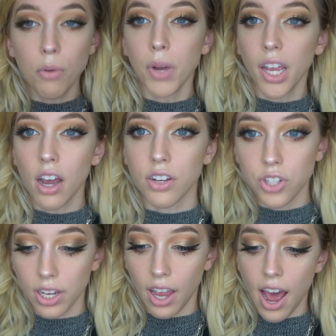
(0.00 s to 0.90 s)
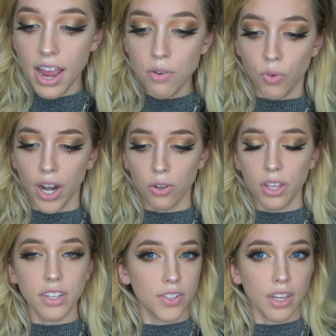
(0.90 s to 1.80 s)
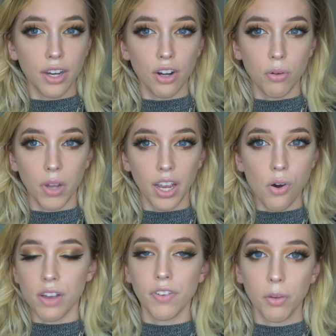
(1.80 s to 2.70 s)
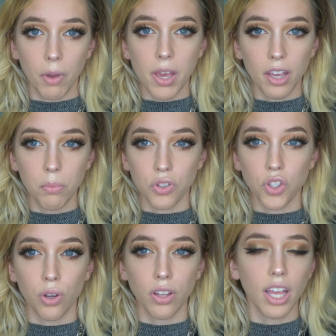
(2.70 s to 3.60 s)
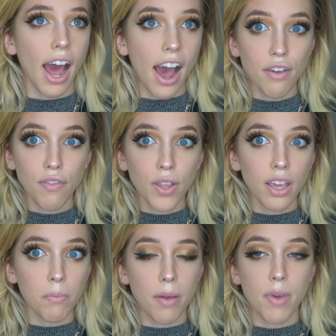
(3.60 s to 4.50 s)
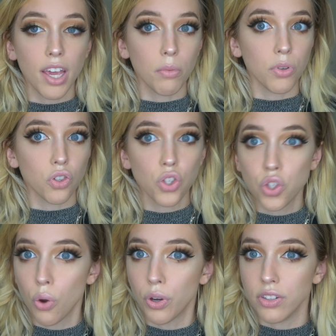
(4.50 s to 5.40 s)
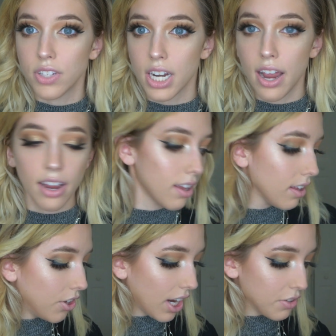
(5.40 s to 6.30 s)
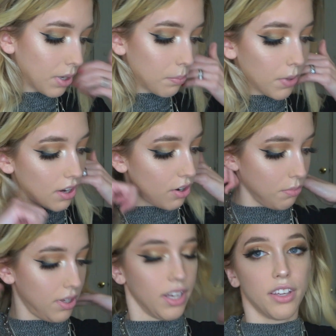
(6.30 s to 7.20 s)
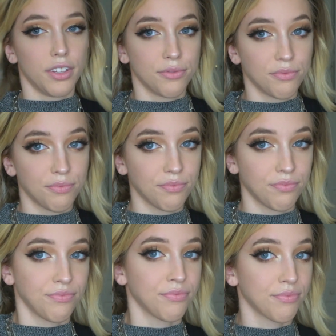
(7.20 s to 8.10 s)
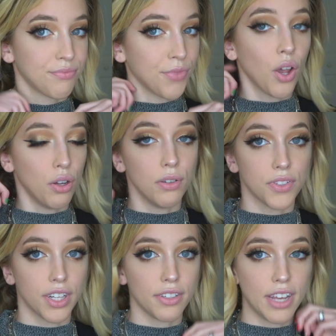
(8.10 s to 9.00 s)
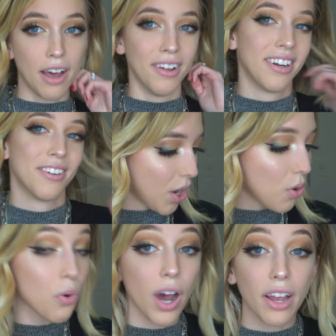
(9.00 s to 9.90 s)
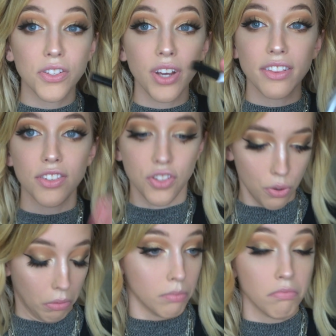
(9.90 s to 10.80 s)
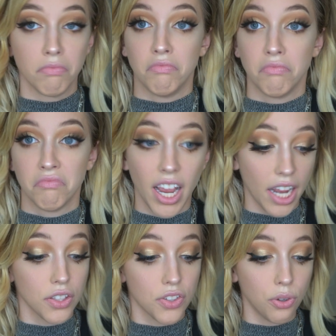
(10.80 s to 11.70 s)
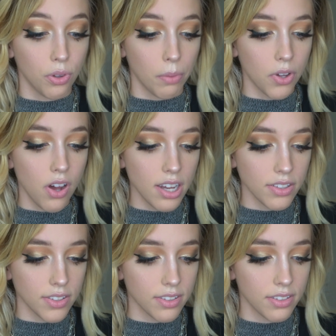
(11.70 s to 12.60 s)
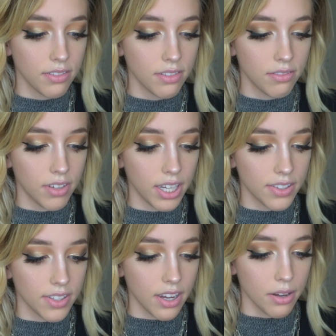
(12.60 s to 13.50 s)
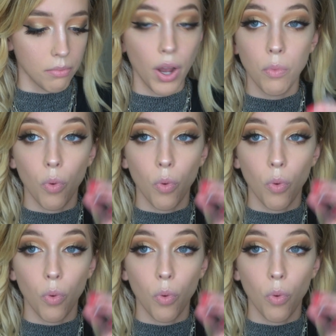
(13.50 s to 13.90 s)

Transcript: Oh my gosh, like I rarely sit here and I'm like, oh, I feel like my makeup looks so good. Like, I feel like my makeup looks so good today. You guys might be at home like, who's gonna tell her? Ooh, I also got this new lip gloss. It's Wet n